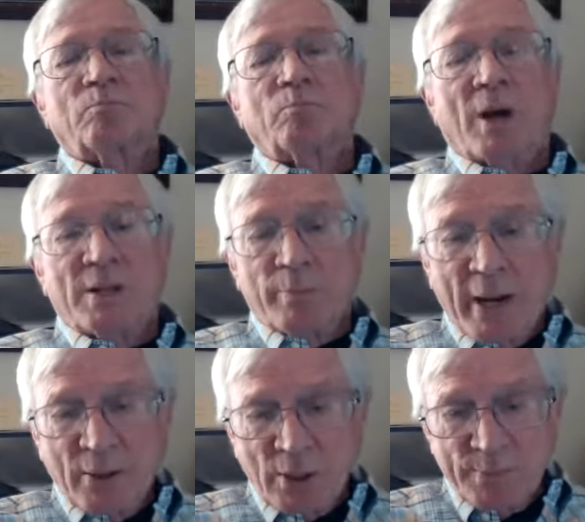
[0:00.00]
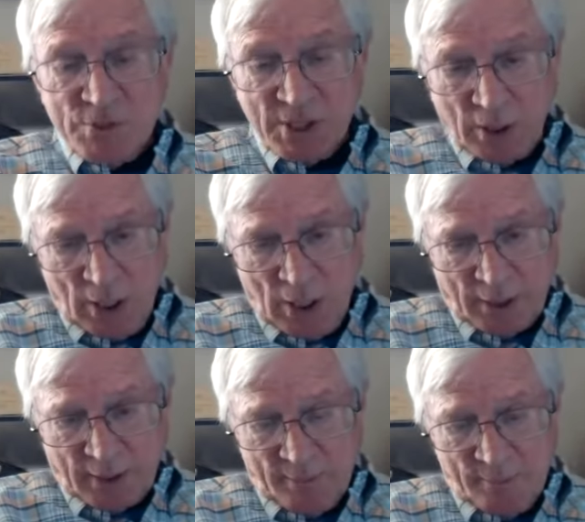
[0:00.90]
by the bankruptcy
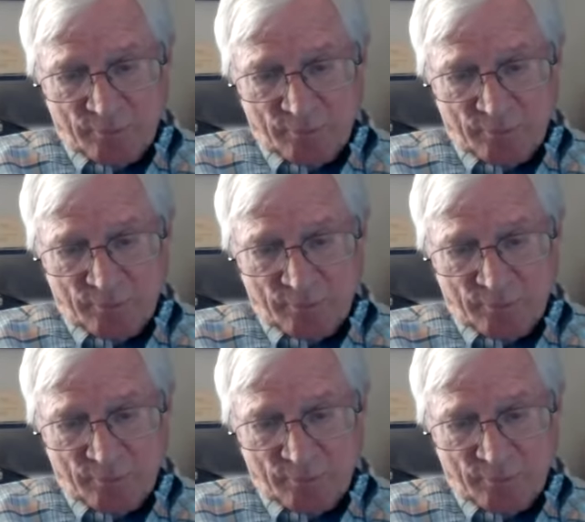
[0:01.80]
clerk,